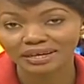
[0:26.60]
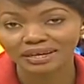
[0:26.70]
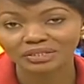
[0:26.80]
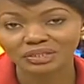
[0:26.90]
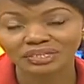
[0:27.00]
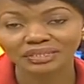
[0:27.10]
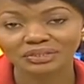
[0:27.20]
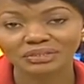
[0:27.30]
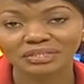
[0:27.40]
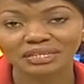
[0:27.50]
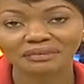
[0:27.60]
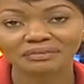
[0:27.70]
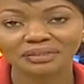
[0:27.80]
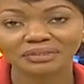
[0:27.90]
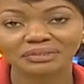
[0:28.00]
Joining us to share her
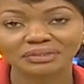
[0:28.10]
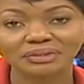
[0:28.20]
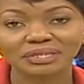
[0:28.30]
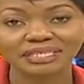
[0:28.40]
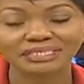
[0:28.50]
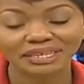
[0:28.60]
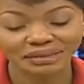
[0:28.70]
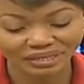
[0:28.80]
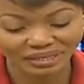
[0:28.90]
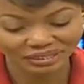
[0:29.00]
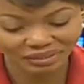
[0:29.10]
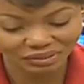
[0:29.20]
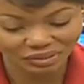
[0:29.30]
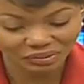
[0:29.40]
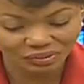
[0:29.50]
fashion story is Carole
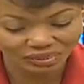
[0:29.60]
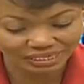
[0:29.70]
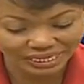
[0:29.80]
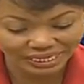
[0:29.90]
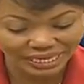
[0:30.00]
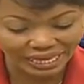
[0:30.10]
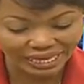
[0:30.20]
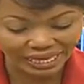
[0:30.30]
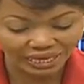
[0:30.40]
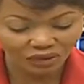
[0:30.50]
Kinoti, who is the head